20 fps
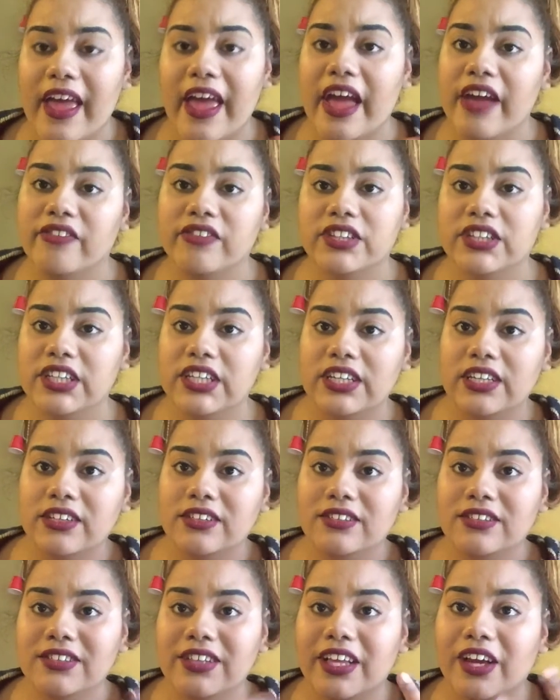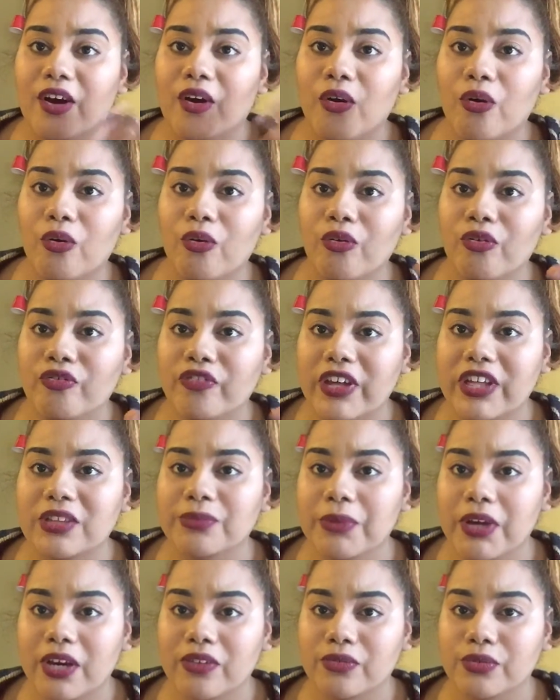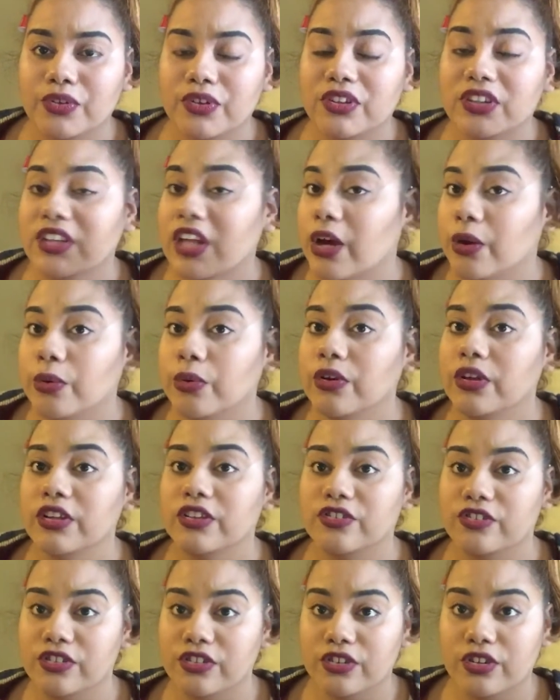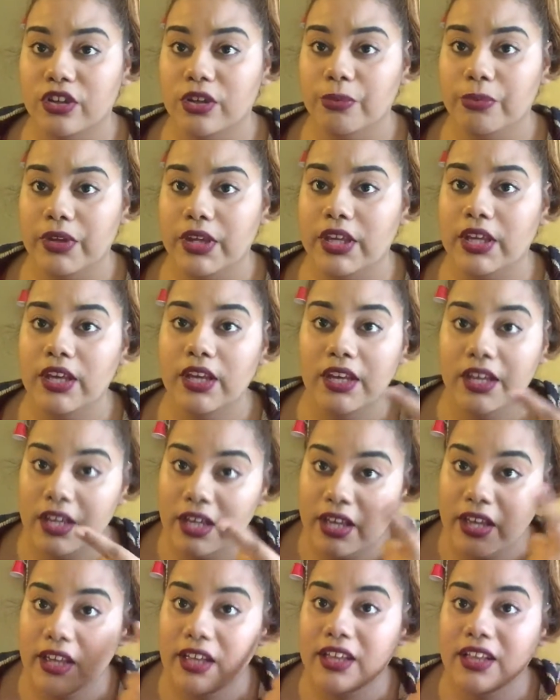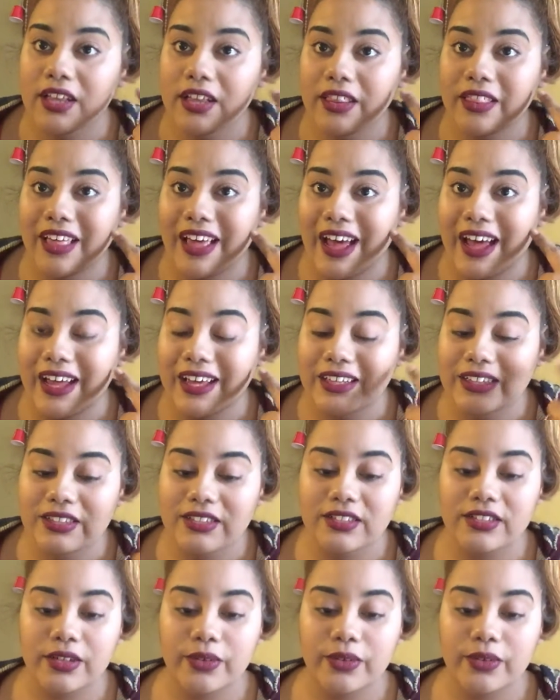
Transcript: everything like a whole face makeup routine. No, it's just gonna be the eyes,